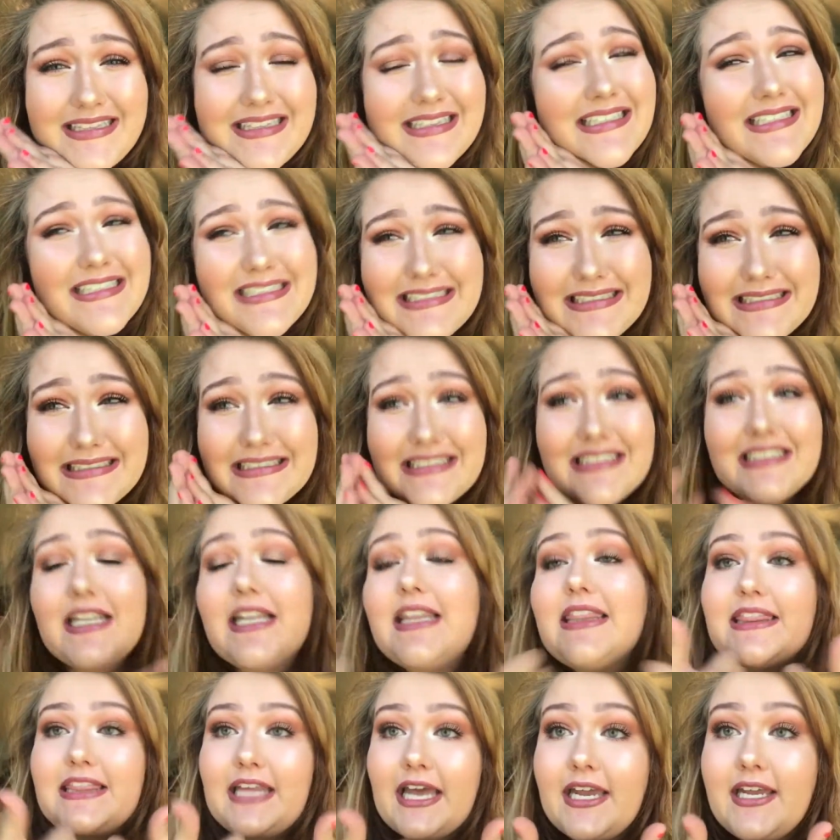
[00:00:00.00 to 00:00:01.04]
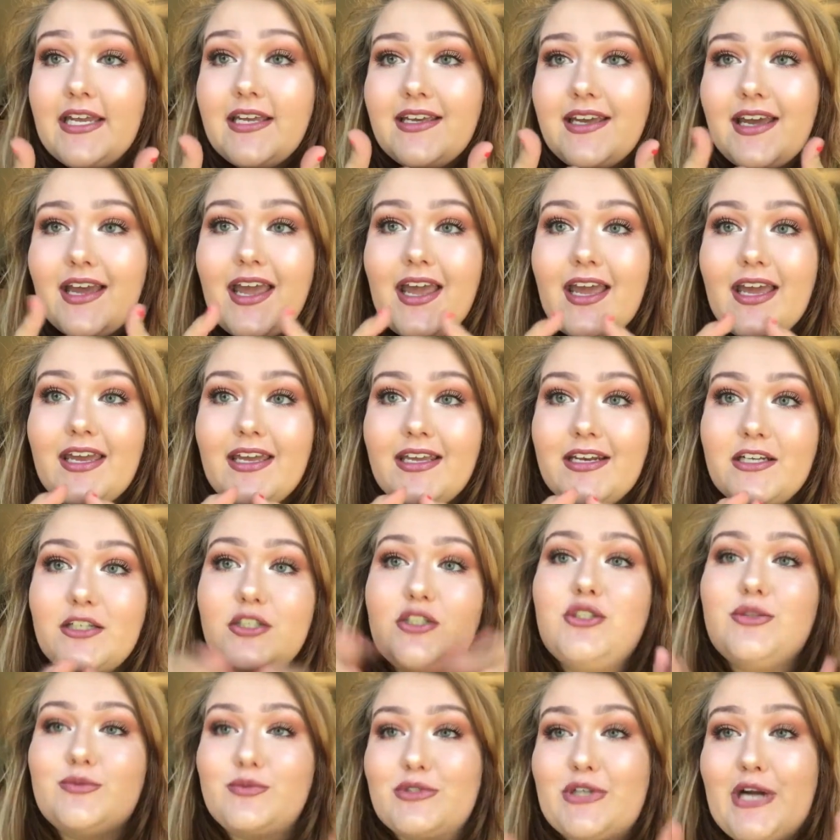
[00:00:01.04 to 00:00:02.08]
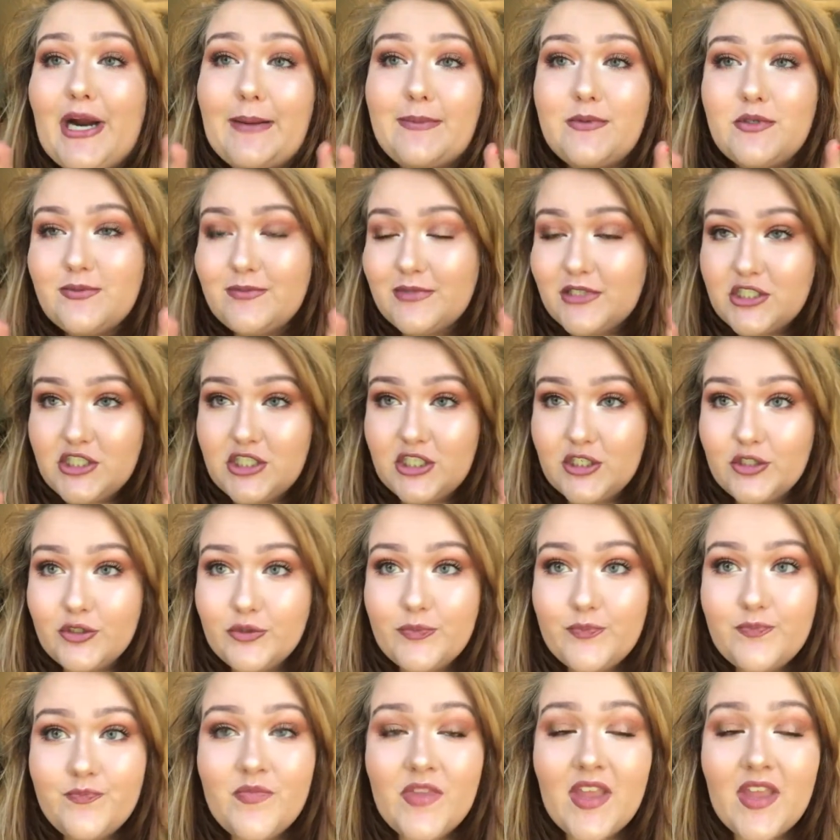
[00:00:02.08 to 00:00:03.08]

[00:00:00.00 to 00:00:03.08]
please like and subscribe to my channel,